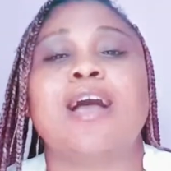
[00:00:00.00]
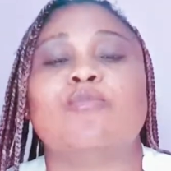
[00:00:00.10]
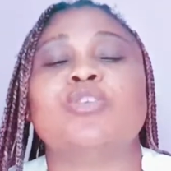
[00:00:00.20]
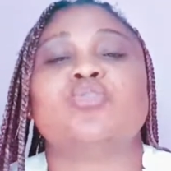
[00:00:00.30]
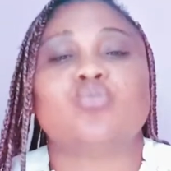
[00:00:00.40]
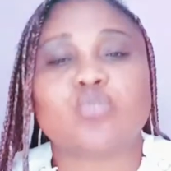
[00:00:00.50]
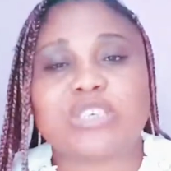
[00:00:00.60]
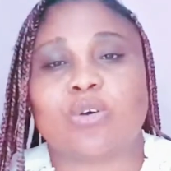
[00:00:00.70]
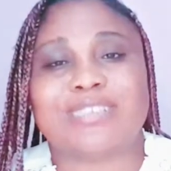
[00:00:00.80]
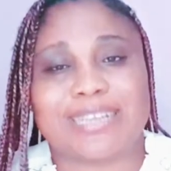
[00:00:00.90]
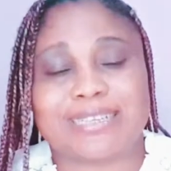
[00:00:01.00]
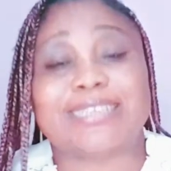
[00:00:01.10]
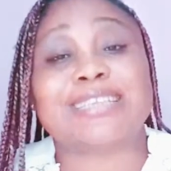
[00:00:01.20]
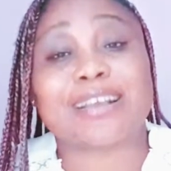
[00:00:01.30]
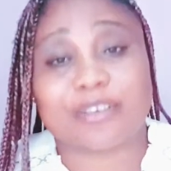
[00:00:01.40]
but do it
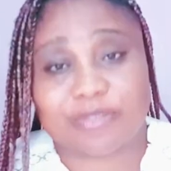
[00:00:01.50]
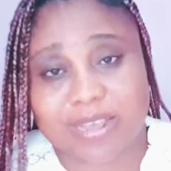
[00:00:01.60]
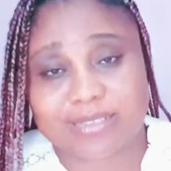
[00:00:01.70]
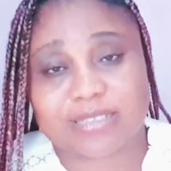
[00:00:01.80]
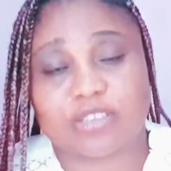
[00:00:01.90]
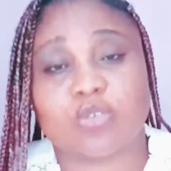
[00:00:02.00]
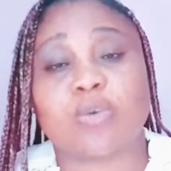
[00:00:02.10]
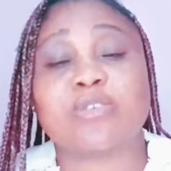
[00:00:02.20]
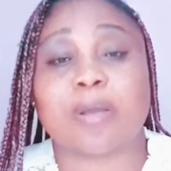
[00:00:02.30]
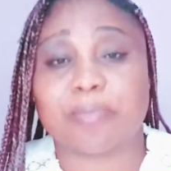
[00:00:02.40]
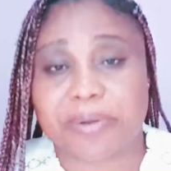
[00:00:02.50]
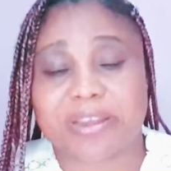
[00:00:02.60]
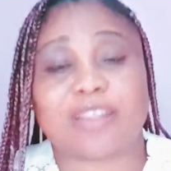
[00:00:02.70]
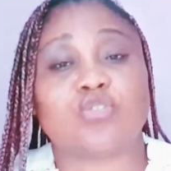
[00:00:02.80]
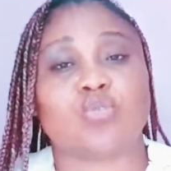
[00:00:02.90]
constantly. Sacrifice. When you are
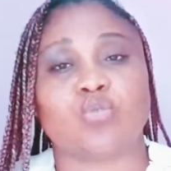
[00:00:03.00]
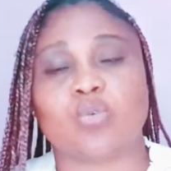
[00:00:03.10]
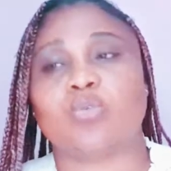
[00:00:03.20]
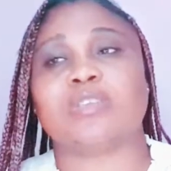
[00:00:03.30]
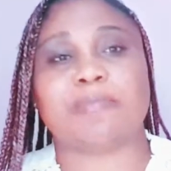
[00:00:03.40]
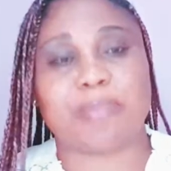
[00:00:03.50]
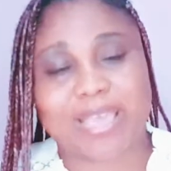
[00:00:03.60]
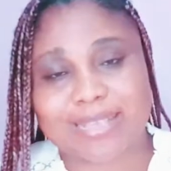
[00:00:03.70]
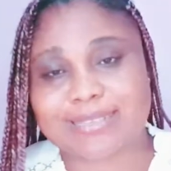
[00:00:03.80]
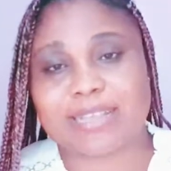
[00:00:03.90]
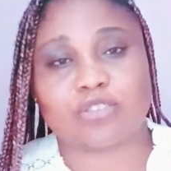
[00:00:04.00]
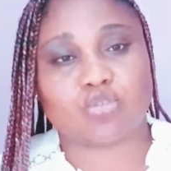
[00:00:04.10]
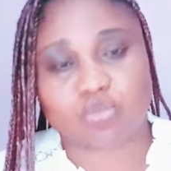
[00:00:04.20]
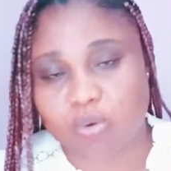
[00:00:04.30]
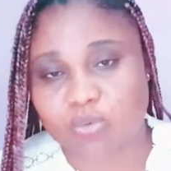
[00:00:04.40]
pregnant, you know the pains and the
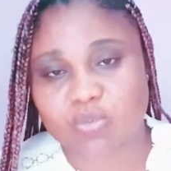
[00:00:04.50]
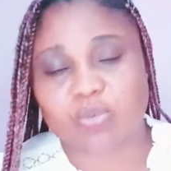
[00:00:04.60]
struggles.